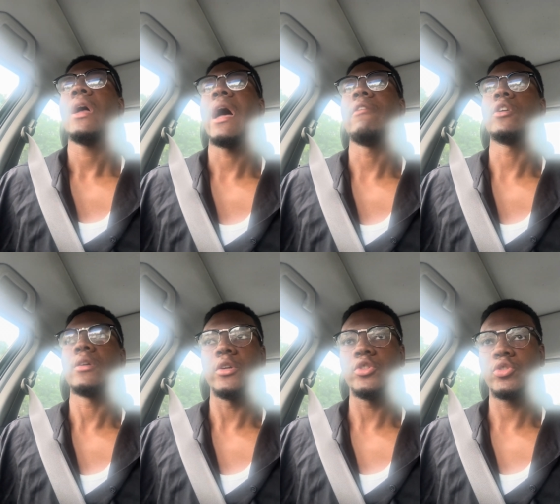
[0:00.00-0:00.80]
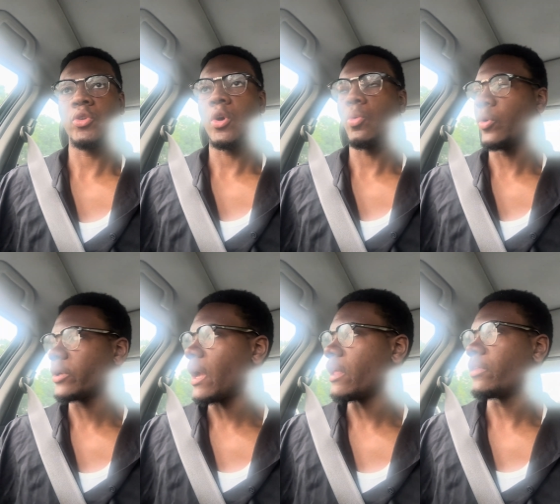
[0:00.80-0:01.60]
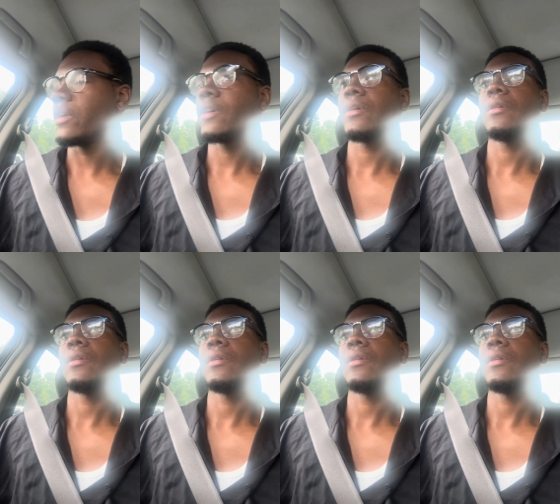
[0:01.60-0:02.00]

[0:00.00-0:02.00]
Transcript: having a good, strong work ethic,